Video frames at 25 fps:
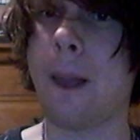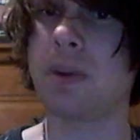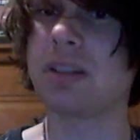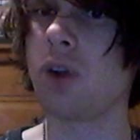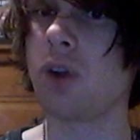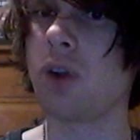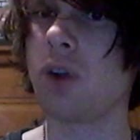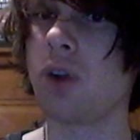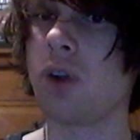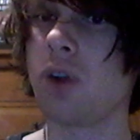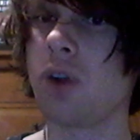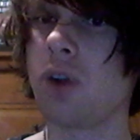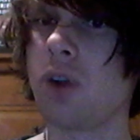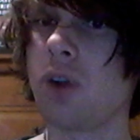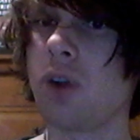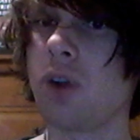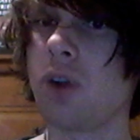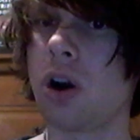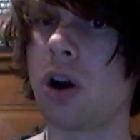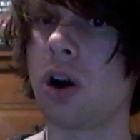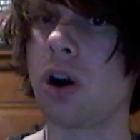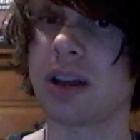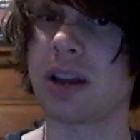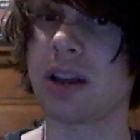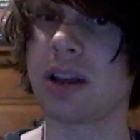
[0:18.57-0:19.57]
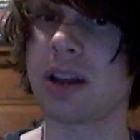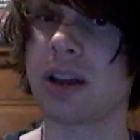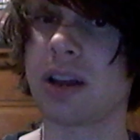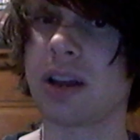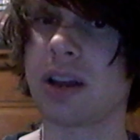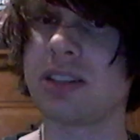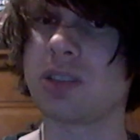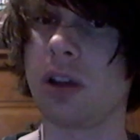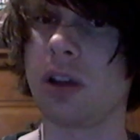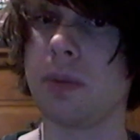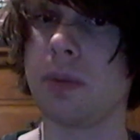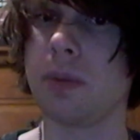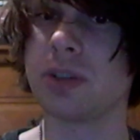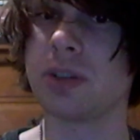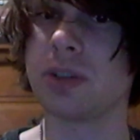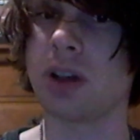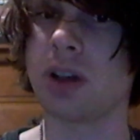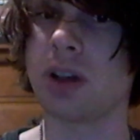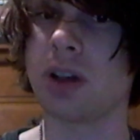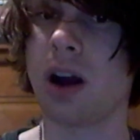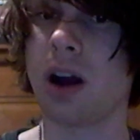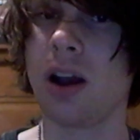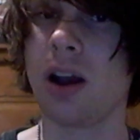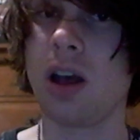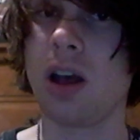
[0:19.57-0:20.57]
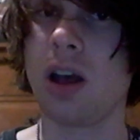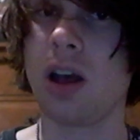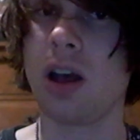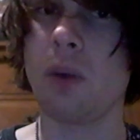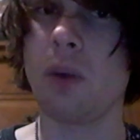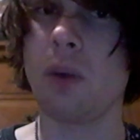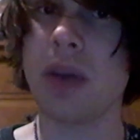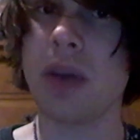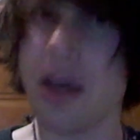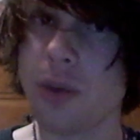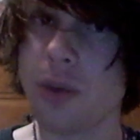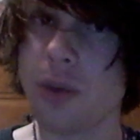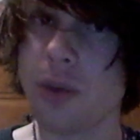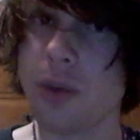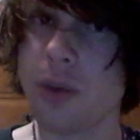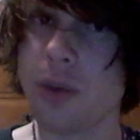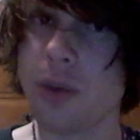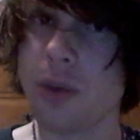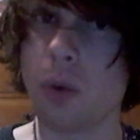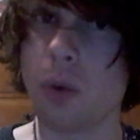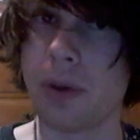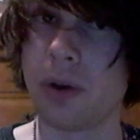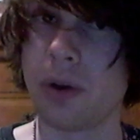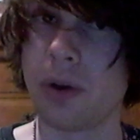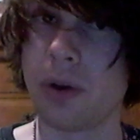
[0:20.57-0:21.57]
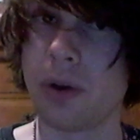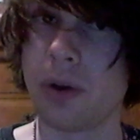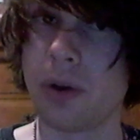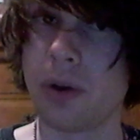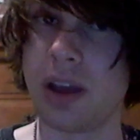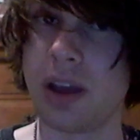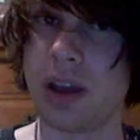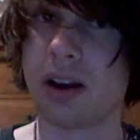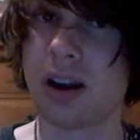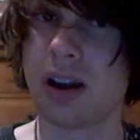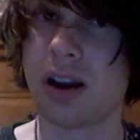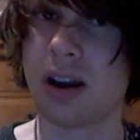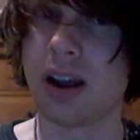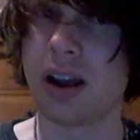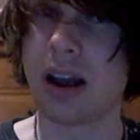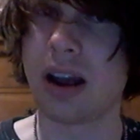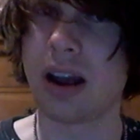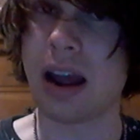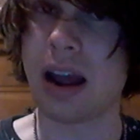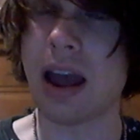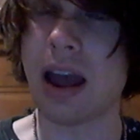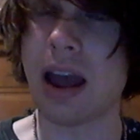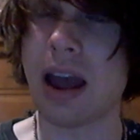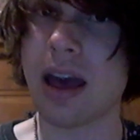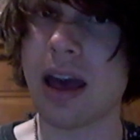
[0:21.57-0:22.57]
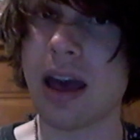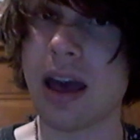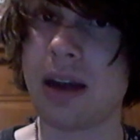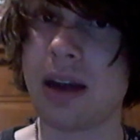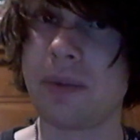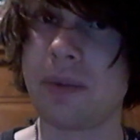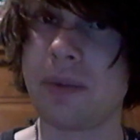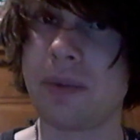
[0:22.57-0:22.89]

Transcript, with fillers: I never heard of this one because it's really bizarre. We got the Rompo here, and